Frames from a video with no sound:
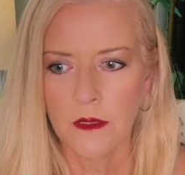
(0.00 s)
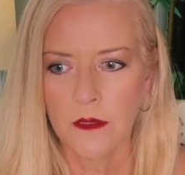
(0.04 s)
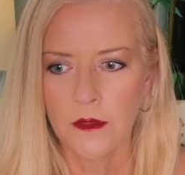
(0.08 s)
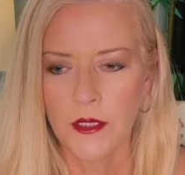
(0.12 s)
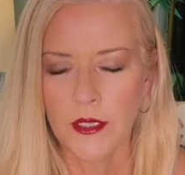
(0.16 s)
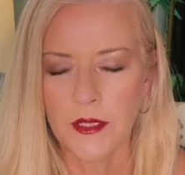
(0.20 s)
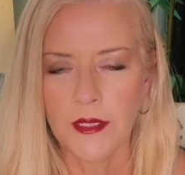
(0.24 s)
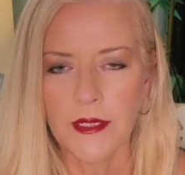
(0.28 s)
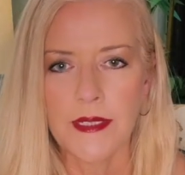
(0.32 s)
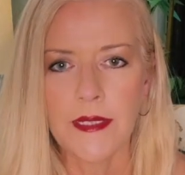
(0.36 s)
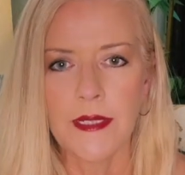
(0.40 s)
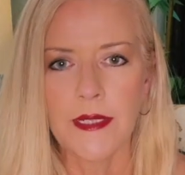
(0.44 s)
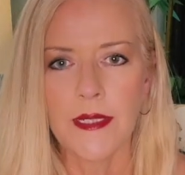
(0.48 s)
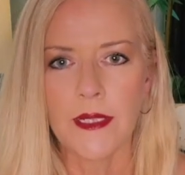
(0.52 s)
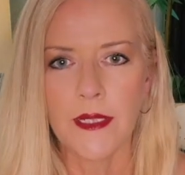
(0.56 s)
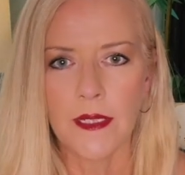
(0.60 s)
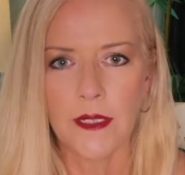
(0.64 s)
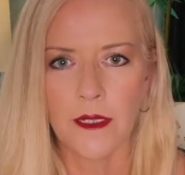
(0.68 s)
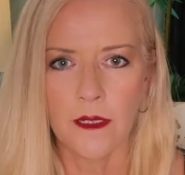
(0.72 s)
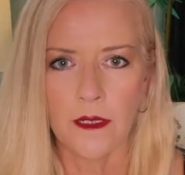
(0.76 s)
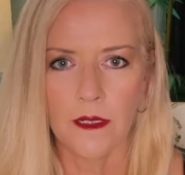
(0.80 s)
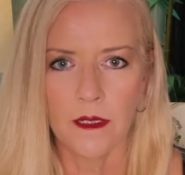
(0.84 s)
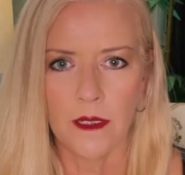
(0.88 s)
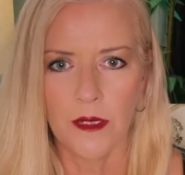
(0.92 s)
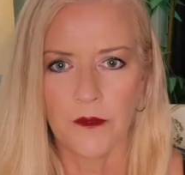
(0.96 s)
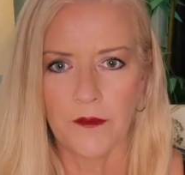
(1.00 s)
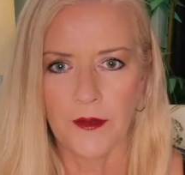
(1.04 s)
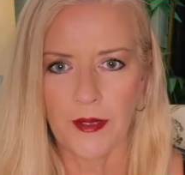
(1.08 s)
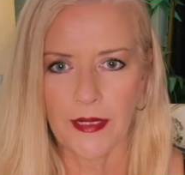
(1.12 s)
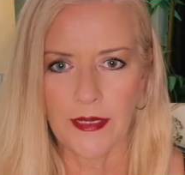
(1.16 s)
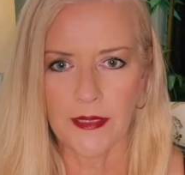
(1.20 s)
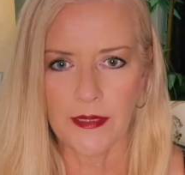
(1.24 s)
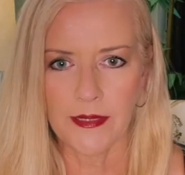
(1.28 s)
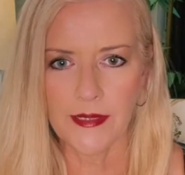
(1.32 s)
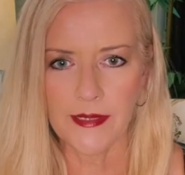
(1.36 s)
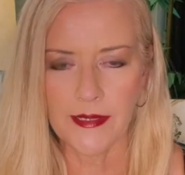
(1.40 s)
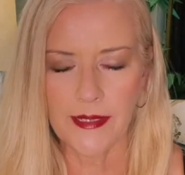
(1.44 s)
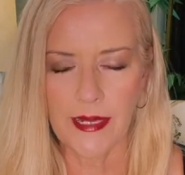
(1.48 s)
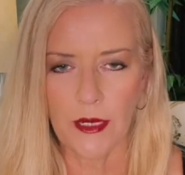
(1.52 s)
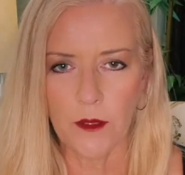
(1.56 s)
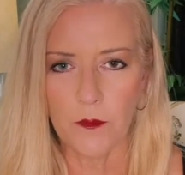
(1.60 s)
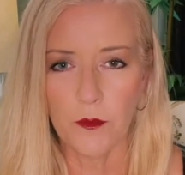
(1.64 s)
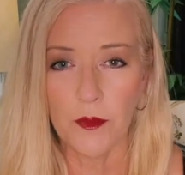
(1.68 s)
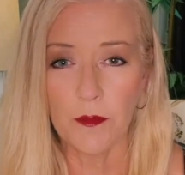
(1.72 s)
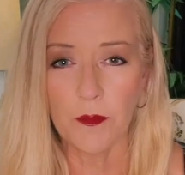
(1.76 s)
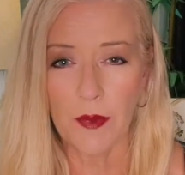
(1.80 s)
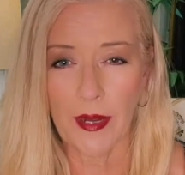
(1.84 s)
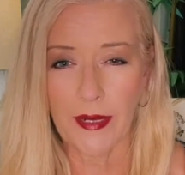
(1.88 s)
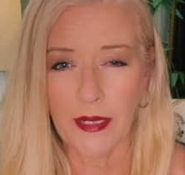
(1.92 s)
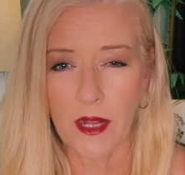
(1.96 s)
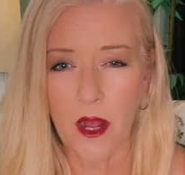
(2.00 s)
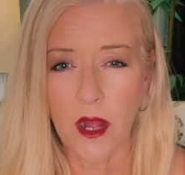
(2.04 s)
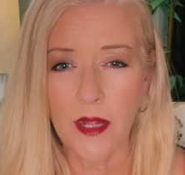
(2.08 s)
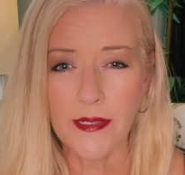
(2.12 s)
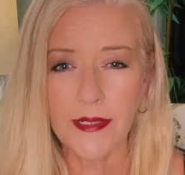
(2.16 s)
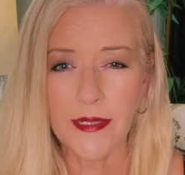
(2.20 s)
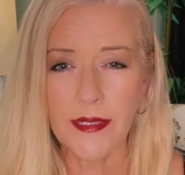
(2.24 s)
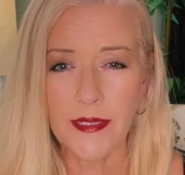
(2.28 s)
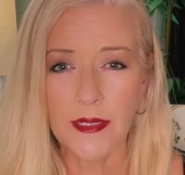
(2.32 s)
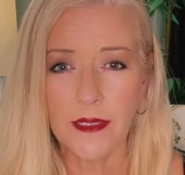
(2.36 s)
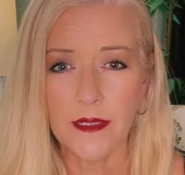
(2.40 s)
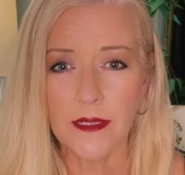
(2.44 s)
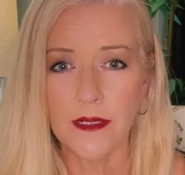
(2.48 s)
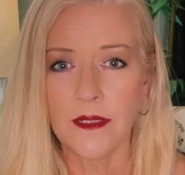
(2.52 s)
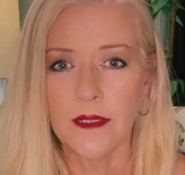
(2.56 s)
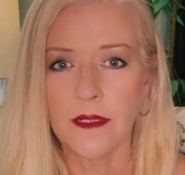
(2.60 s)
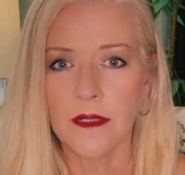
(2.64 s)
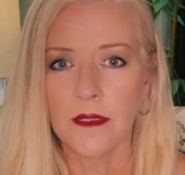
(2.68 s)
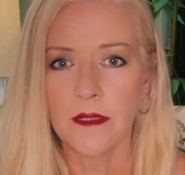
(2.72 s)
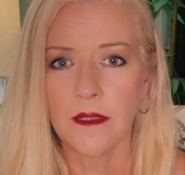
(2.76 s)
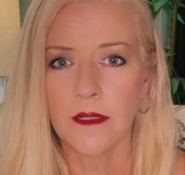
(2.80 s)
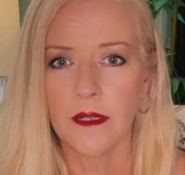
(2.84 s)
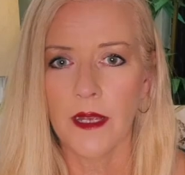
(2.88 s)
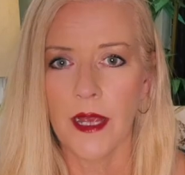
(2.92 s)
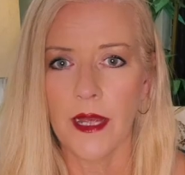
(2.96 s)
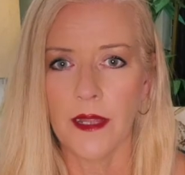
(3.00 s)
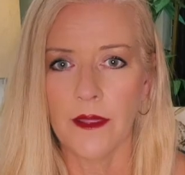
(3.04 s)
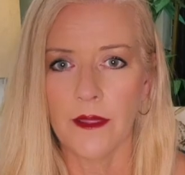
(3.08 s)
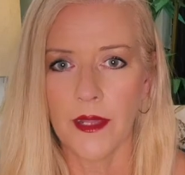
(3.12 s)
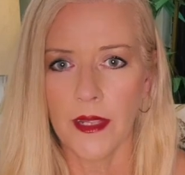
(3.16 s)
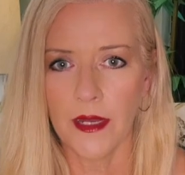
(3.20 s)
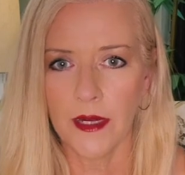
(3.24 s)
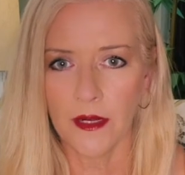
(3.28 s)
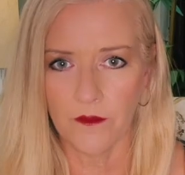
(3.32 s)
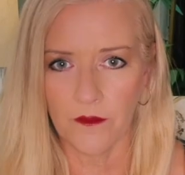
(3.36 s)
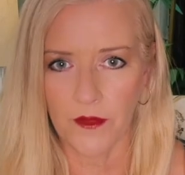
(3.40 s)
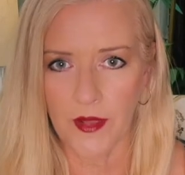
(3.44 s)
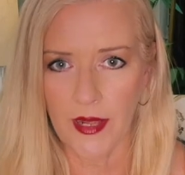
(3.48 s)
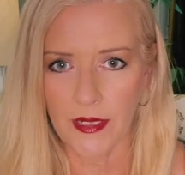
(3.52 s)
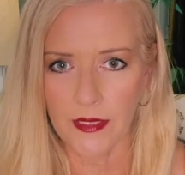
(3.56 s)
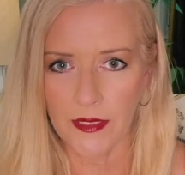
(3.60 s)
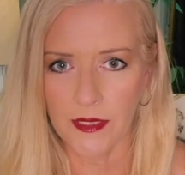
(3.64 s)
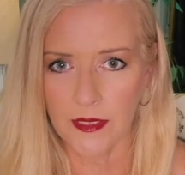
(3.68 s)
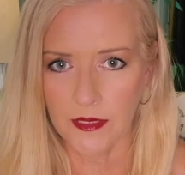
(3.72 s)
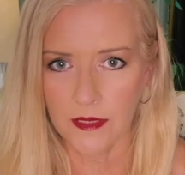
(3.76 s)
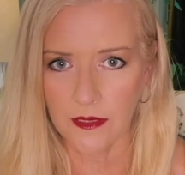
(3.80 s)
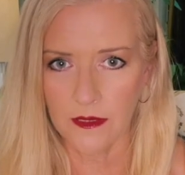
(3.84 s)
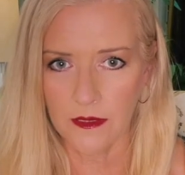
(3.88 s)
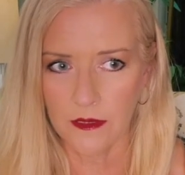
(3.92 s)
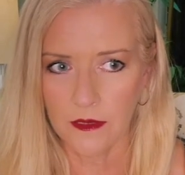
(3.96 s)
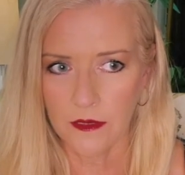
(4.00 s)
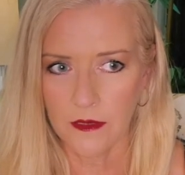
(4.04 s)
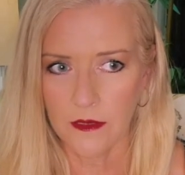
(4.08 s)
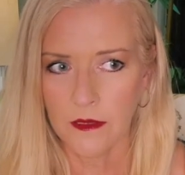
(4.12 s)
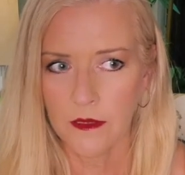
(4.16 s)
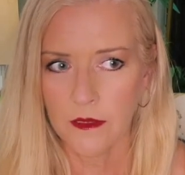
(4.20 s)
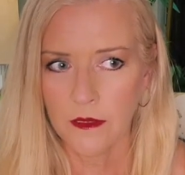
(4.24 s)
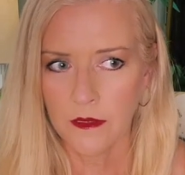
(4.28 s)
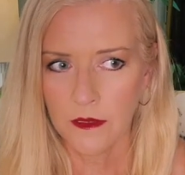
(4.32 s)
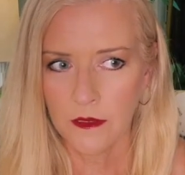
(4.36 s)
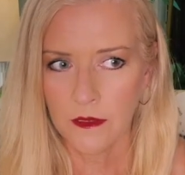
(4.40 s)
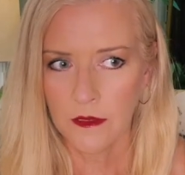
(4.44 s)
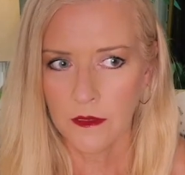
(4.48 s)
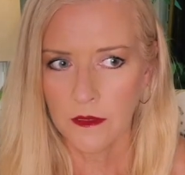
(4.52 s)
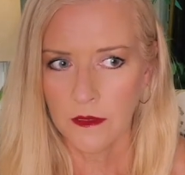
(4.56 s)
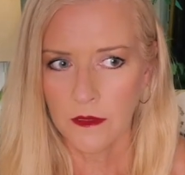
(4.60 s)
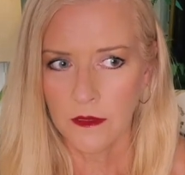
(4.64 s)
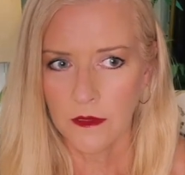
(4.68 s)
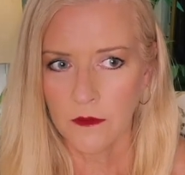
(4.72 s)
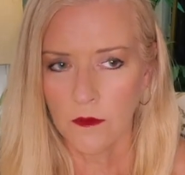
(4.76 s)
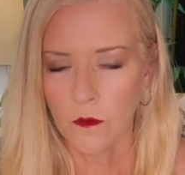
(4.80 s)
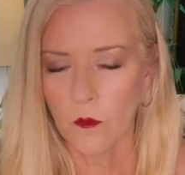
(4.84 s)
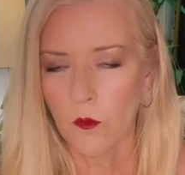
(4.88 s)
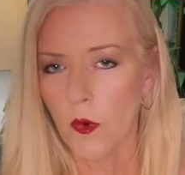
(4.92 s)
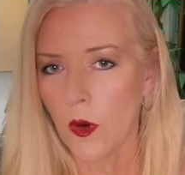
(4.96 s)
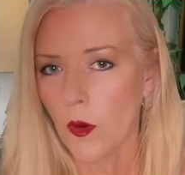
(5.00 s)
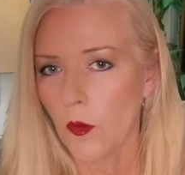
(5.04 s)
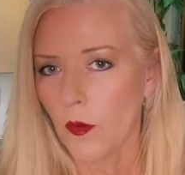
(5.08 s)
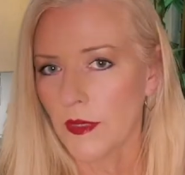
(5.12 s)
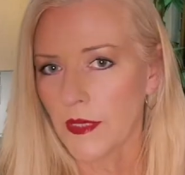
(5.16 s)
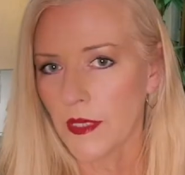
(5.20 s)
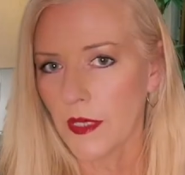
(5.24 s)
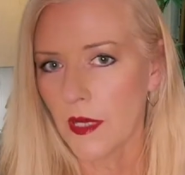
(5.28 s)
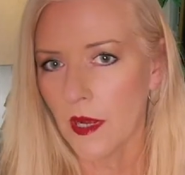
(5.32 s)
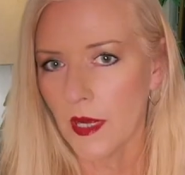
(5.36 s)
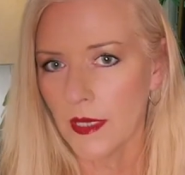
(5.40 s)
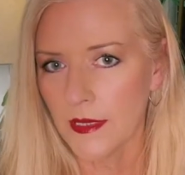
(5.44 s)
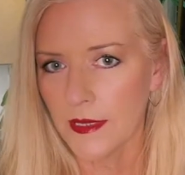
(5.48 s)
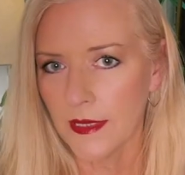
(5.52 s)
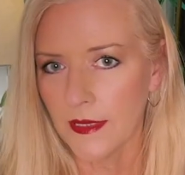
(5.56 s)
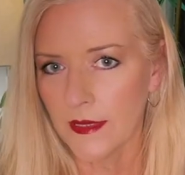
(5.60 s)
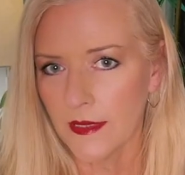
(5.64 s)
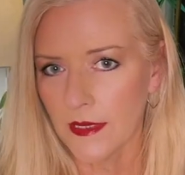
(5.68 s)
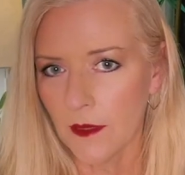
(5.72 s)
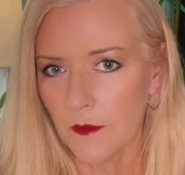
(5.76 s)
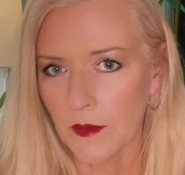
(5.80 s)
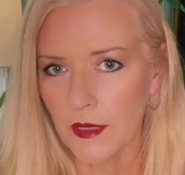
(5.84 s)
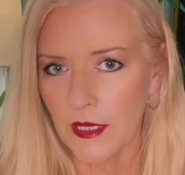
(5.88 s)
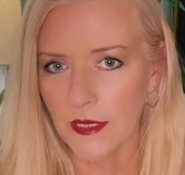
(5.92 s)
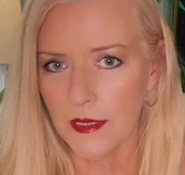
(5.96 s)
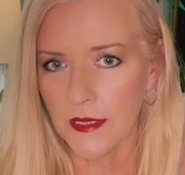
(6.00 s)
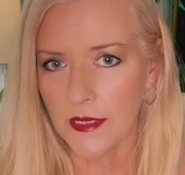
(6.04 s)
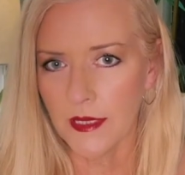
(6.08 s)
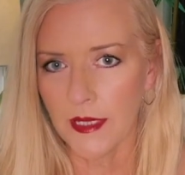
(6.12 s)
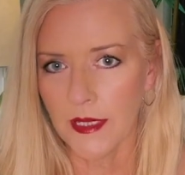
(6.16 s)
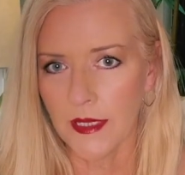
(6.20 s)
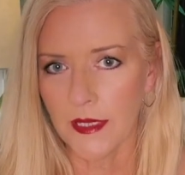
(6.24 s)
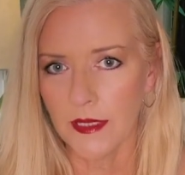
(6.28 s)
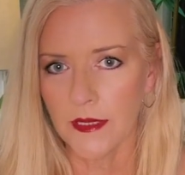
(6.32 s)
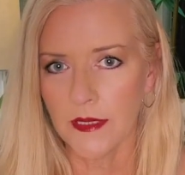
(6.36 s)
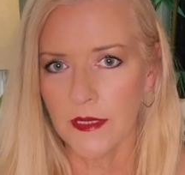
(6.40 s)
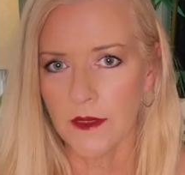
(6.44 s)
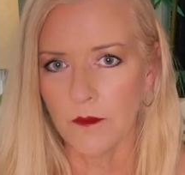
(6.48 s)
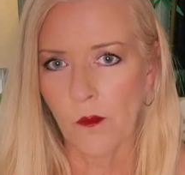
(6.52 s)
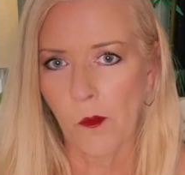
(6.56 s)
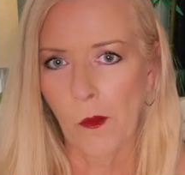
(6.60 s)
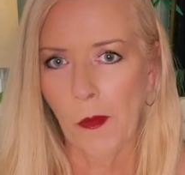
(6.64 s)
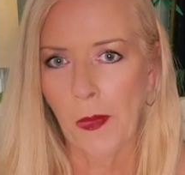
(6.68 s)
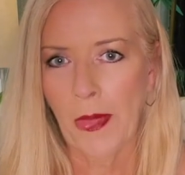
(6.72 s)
to see if I can stay with my constants, and then if that's what was causing some of these things.